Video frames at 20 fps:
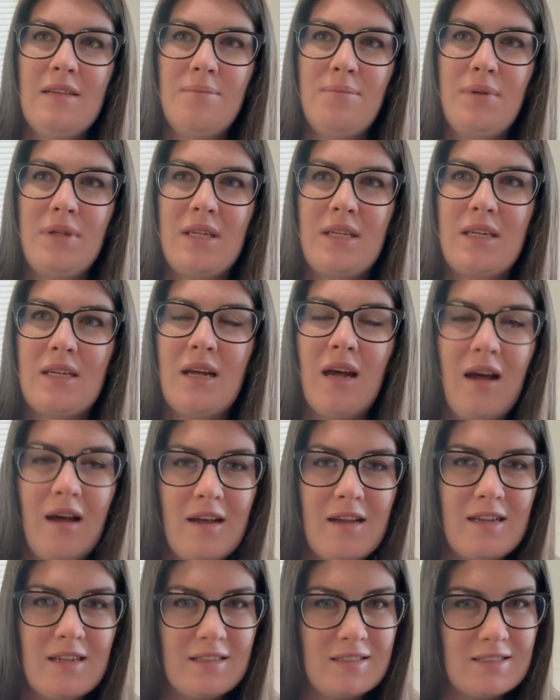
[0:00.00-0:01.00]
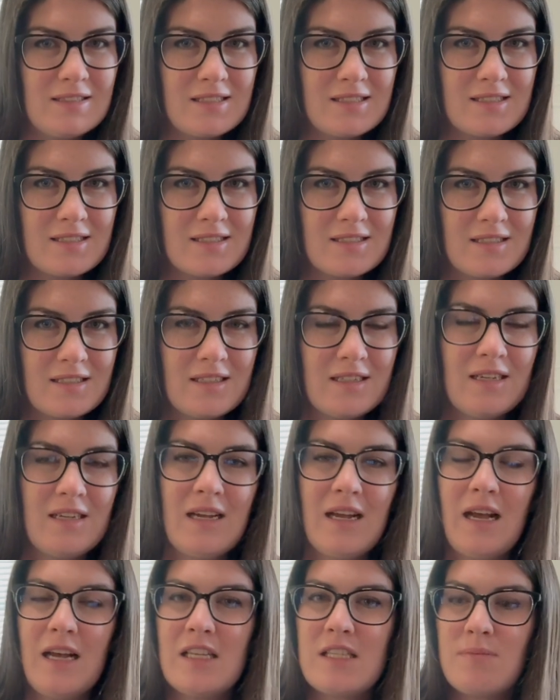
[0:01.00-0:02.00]
because
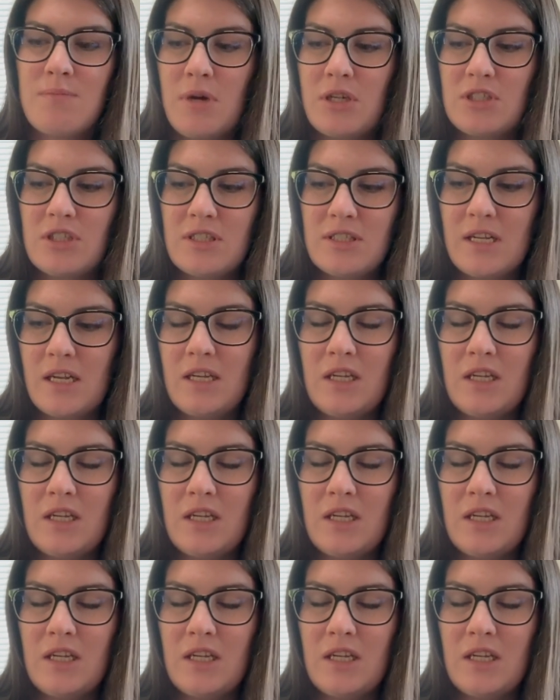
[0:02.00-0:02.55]
as much as I